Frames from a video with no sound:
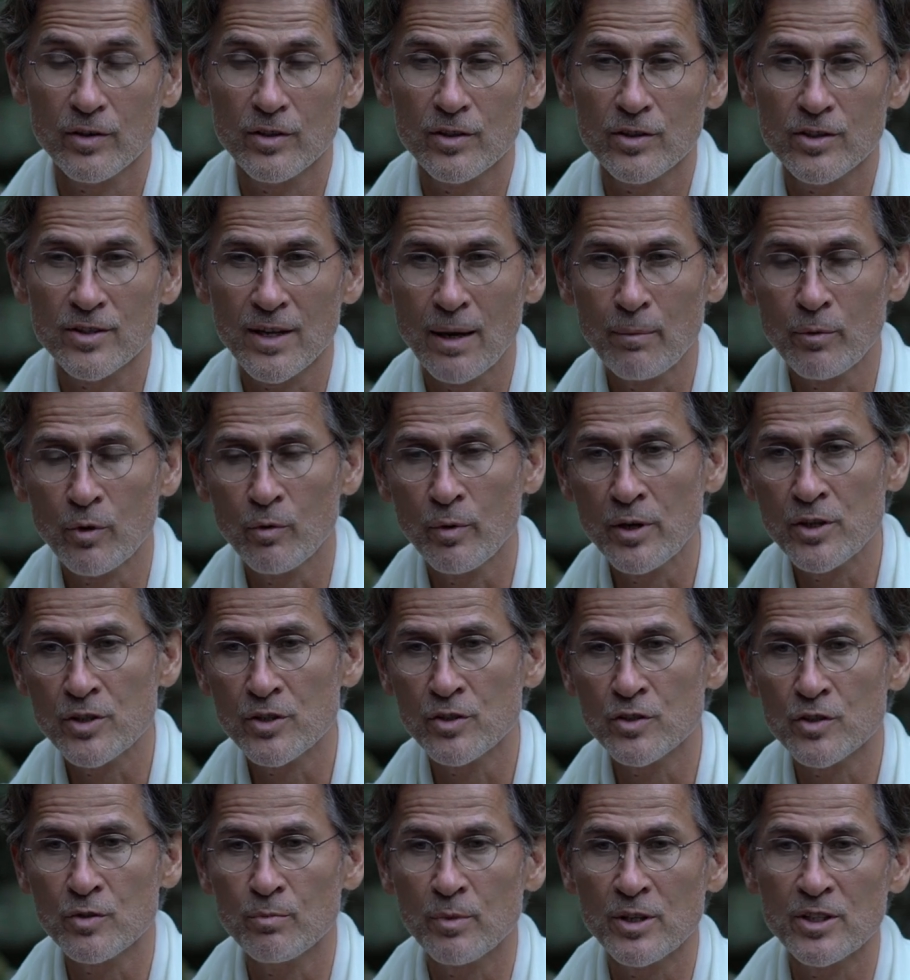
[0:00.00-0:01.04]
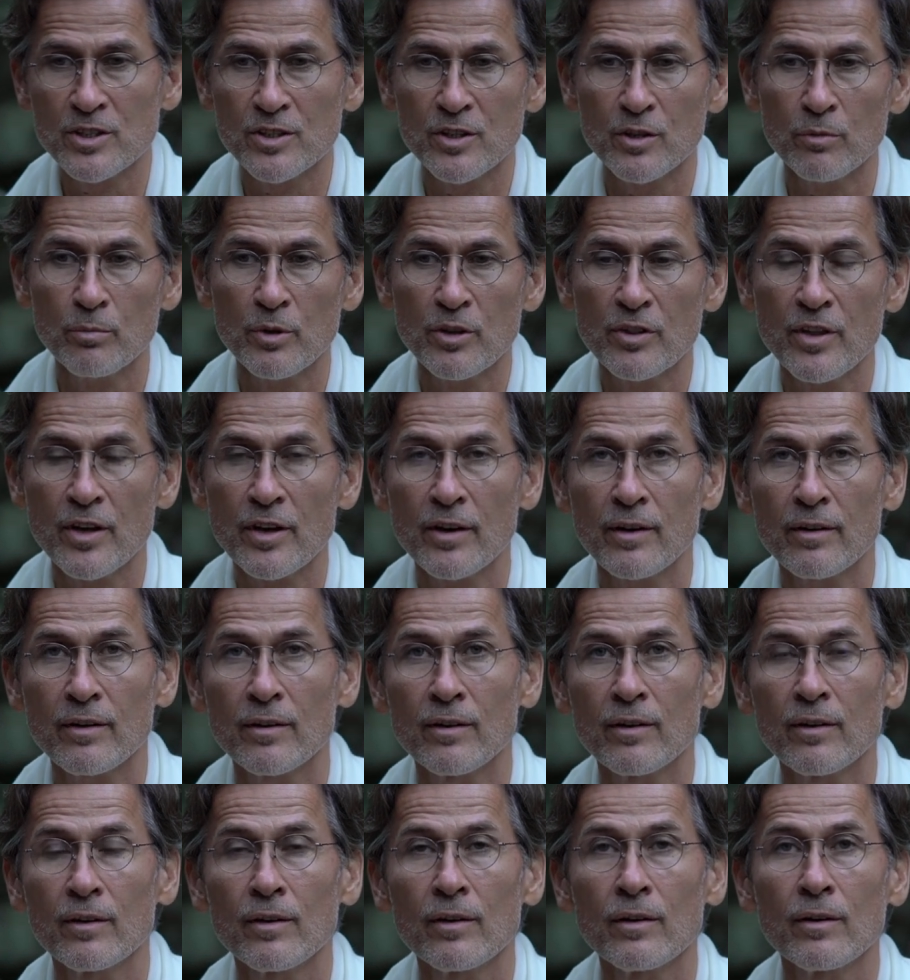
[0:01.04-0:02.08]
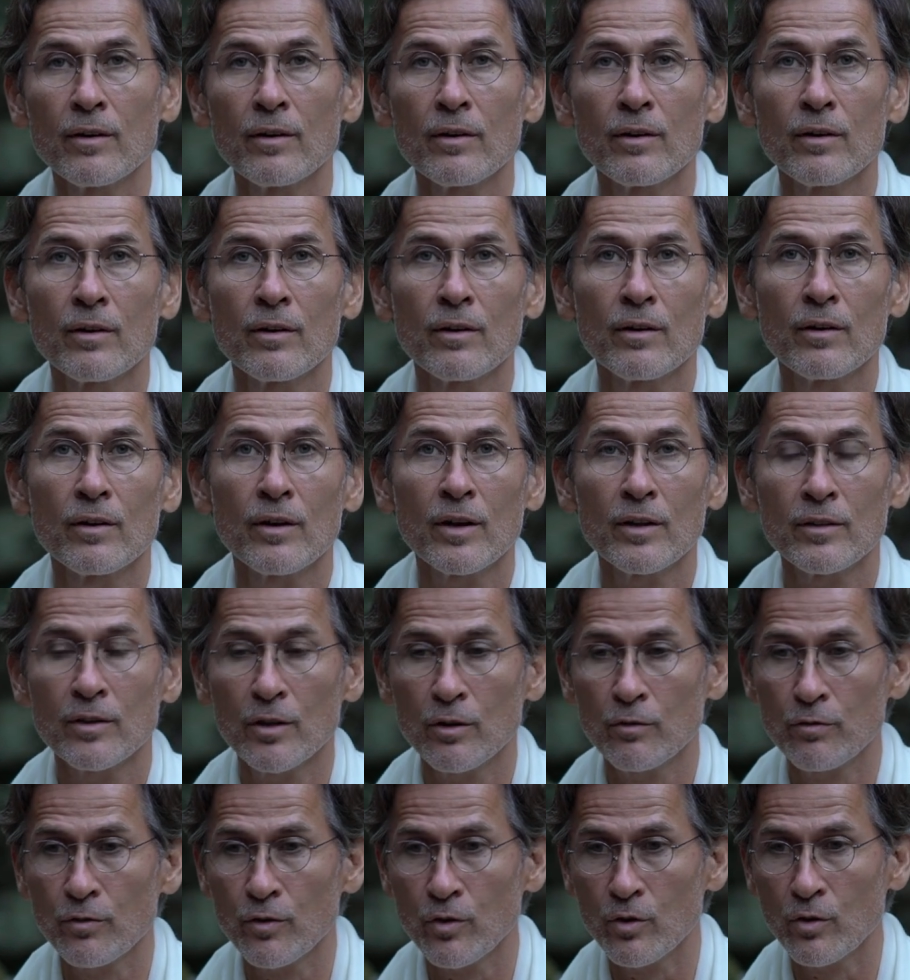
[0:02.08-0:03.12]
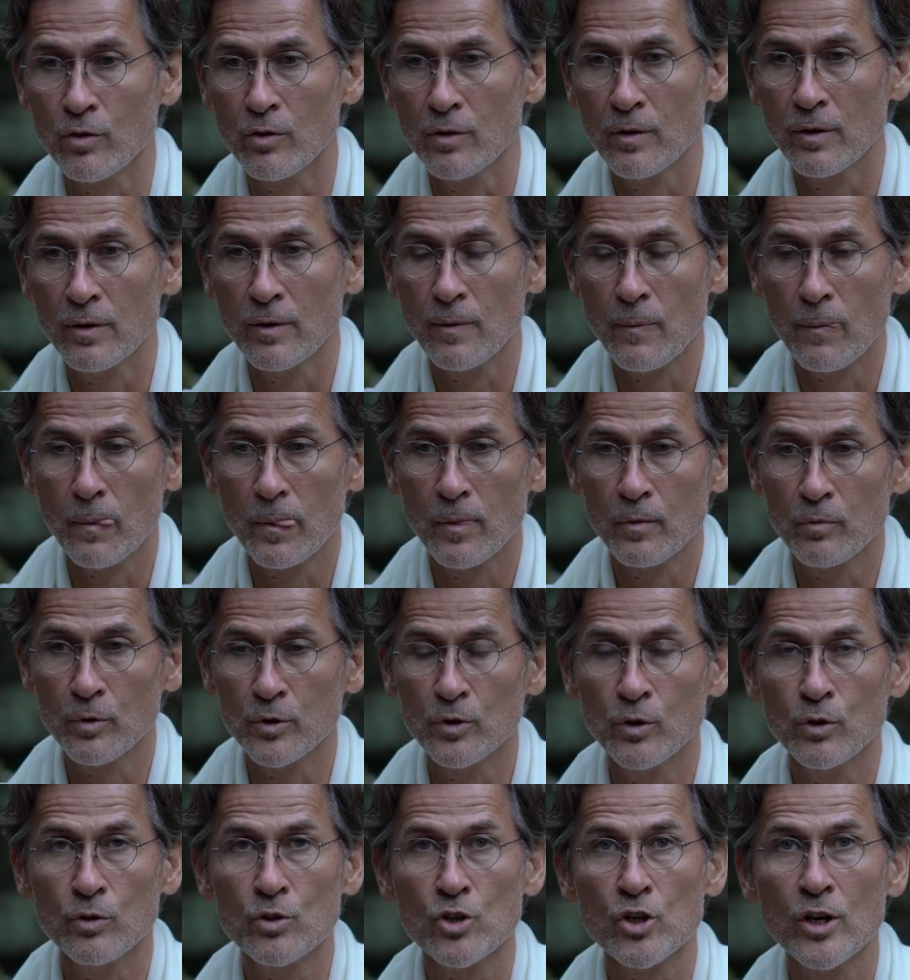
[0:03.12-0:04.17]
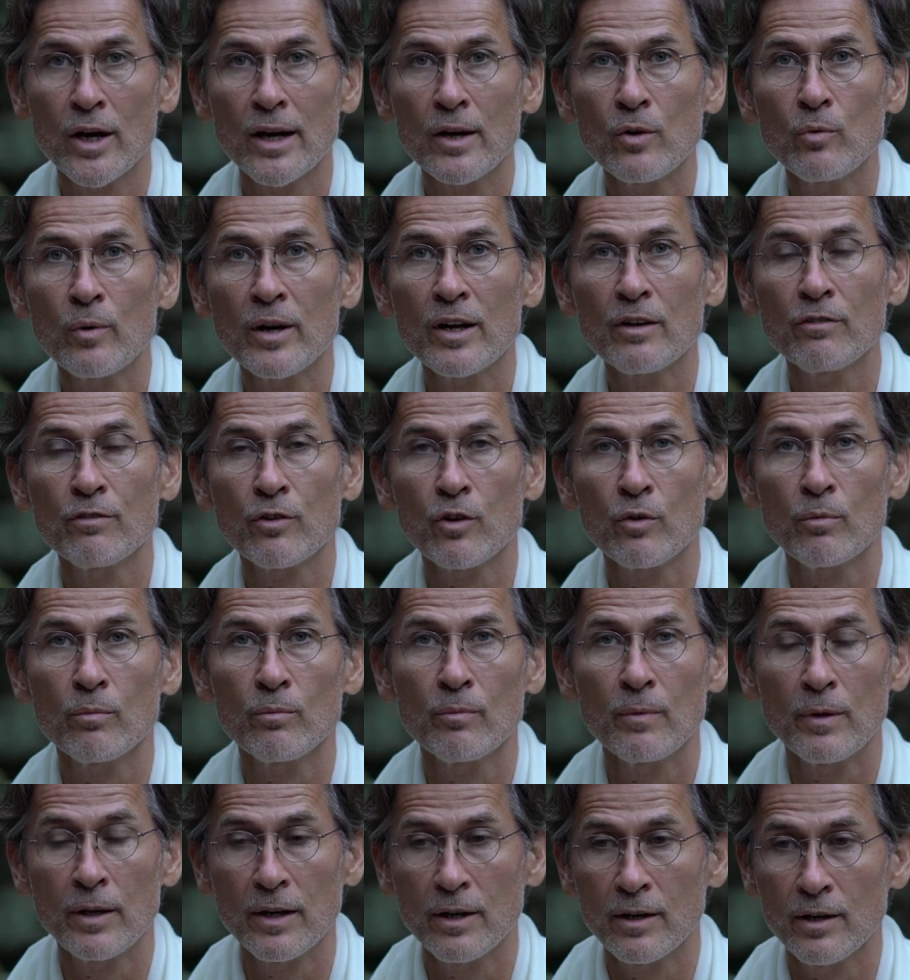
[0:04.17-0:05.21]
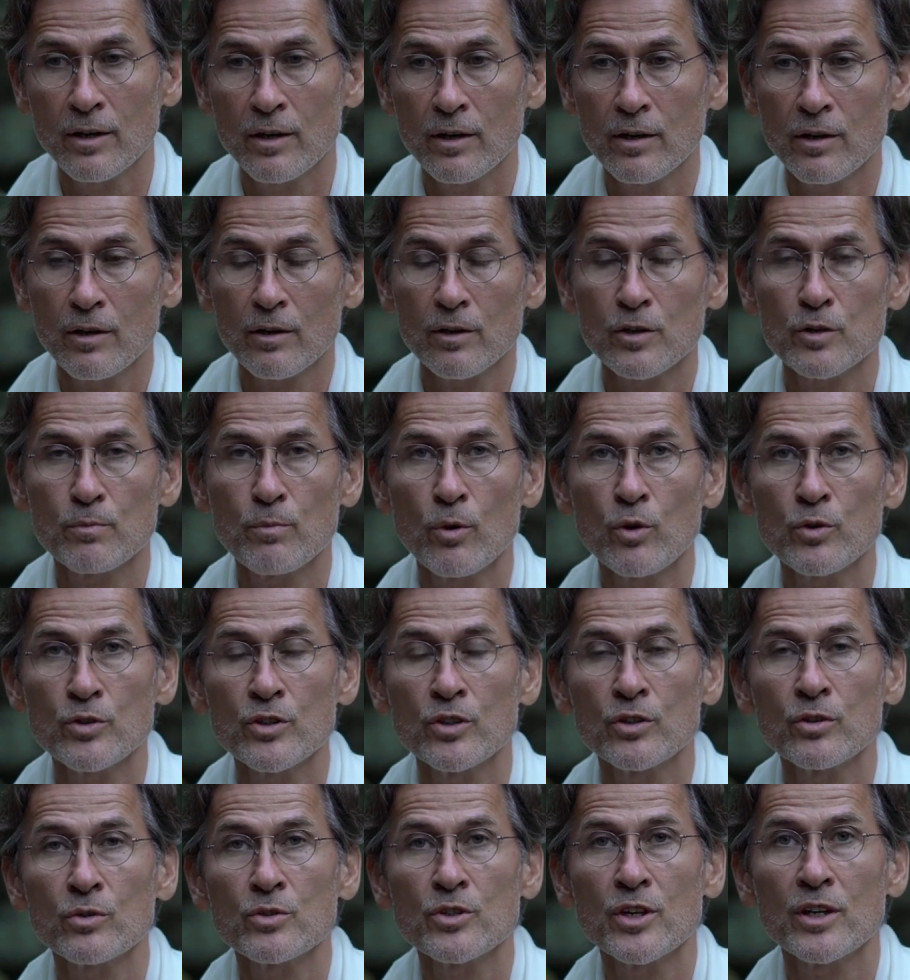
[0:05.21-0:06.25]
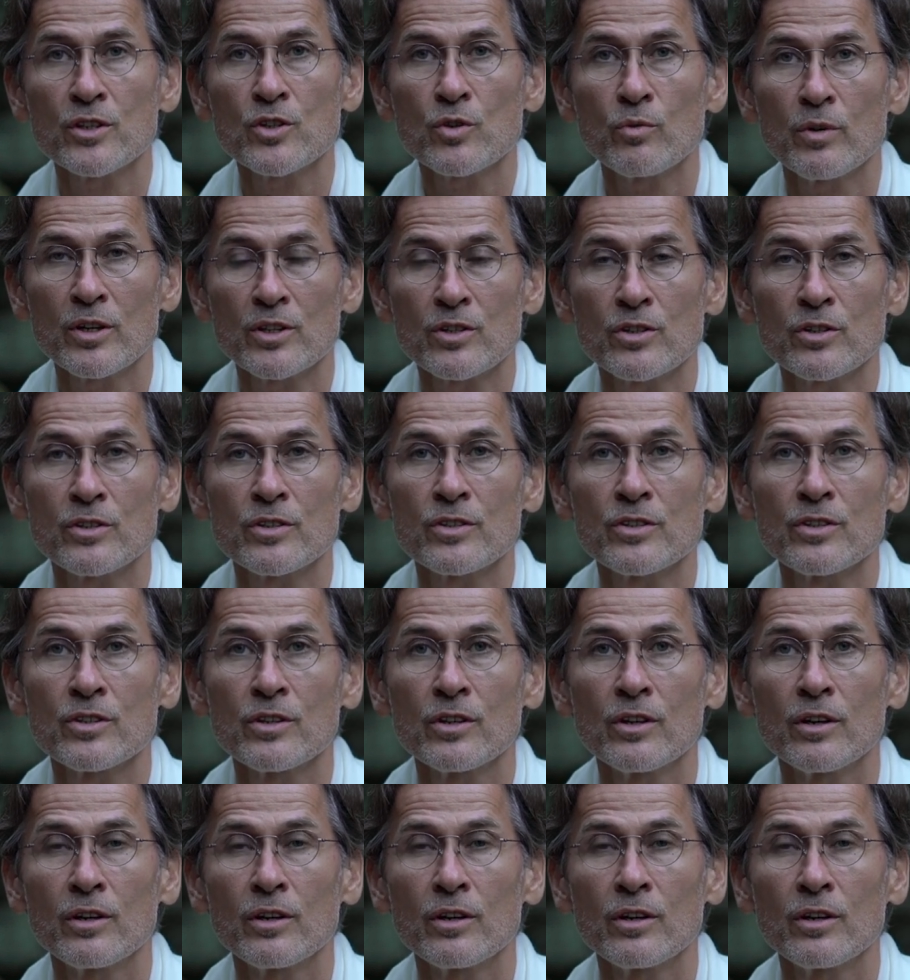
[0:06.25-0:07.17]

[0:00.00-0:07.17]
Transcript: Some questions may still be there, and therefore we don't shy away from responding to such questions.